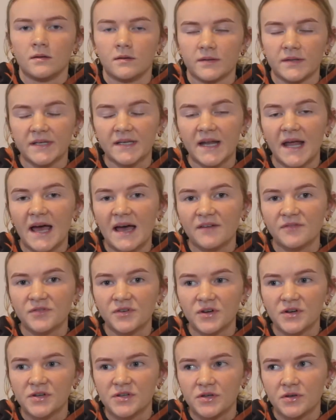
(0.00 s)
Then
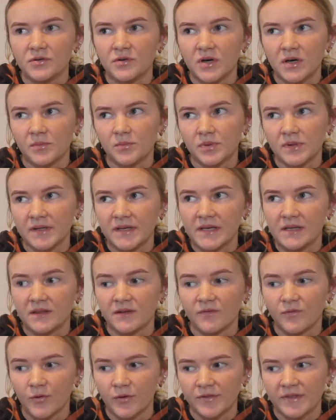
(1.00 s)
after you complete
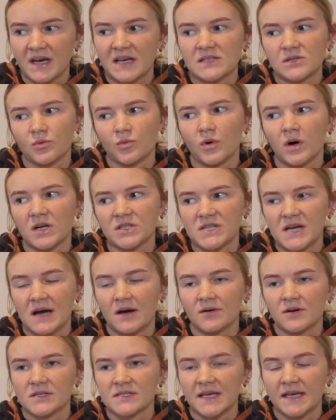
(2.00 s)
the 4,000 watch
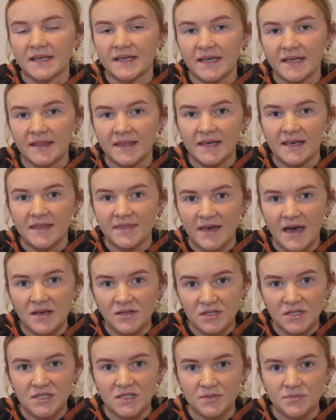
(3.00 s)
hours and get the
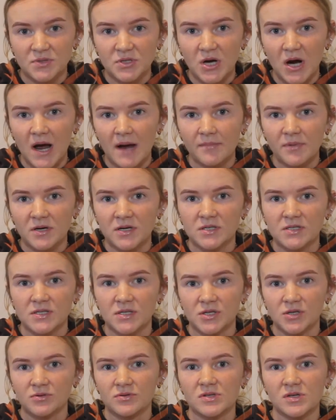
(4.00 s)
1,000
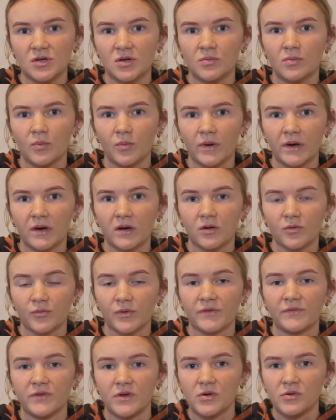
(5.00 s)
subscribers, YouTube will
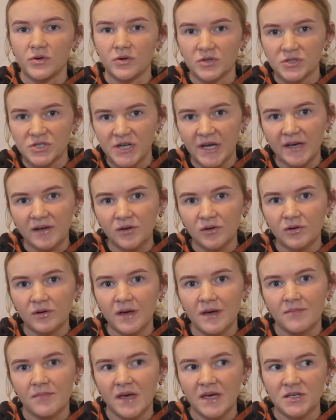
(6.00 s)
review your channel
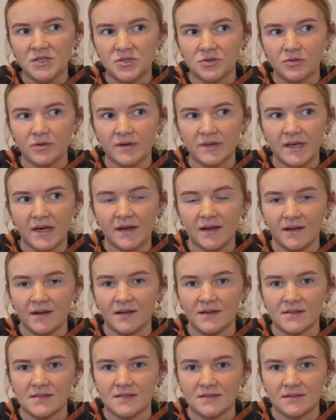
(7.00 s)
and make sure that it
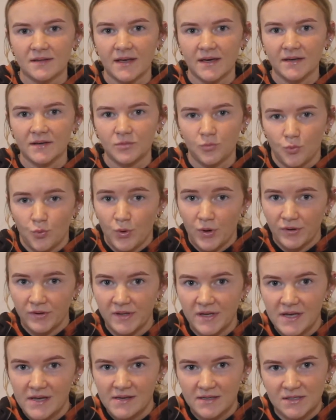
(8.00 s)
is like
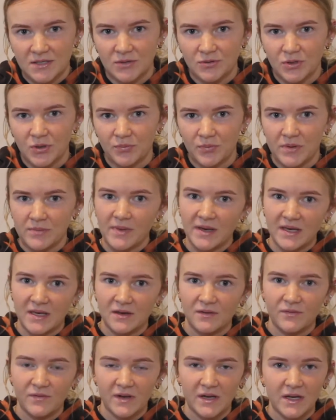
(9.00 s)
worthy. So don't be
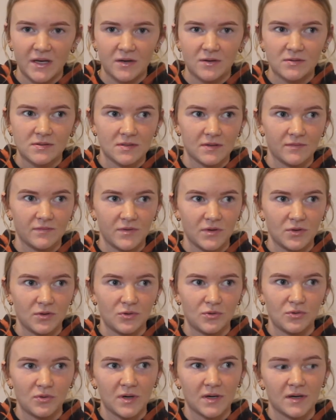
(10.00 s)
making videos of you
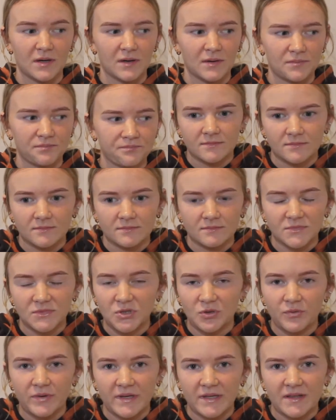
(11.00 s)

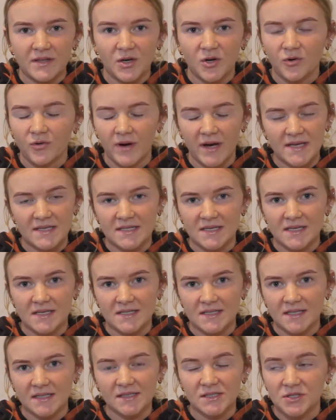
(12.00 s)
doing the
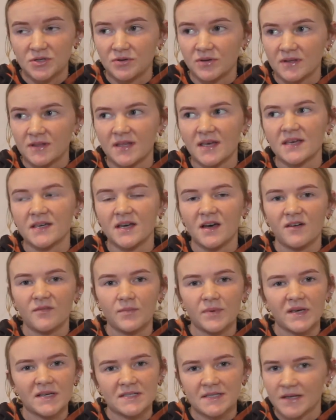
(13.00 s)
craziest things you could think of,
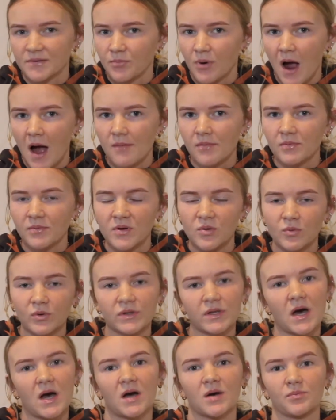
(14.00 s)
because they probably will
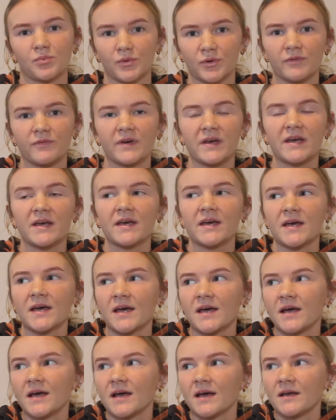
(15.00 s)
not approve it.
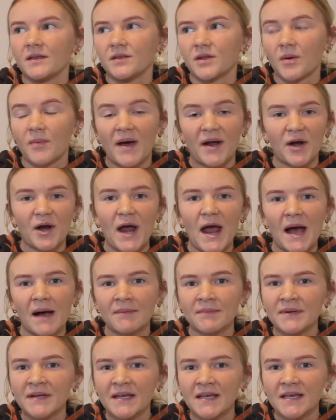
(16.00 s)
No matter how
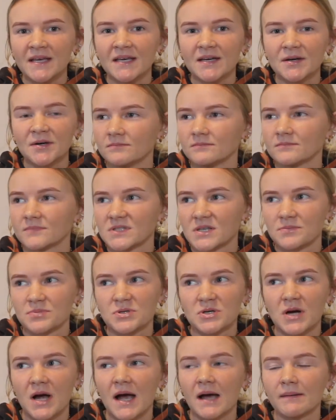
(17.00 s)
many
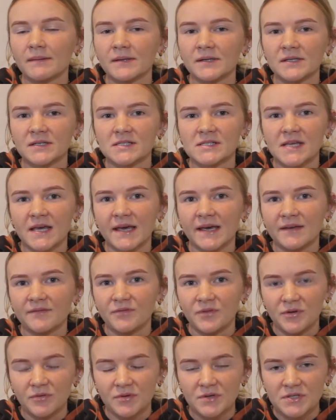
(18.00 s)
subscribers and
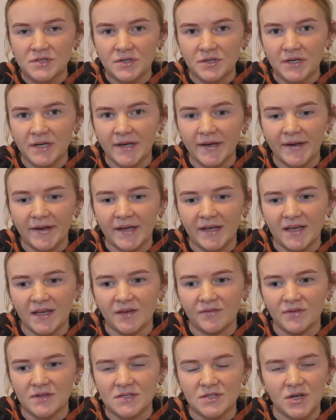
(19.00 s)
viewers you're getting,
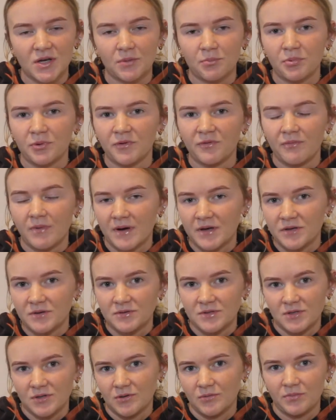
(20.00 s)
if it's not approved by
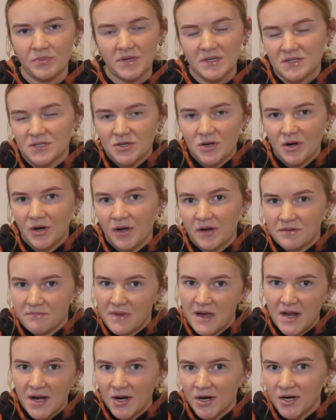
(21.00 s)
YouTube, it's not gonna
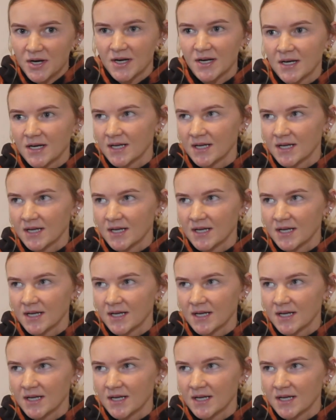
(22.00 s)
matter.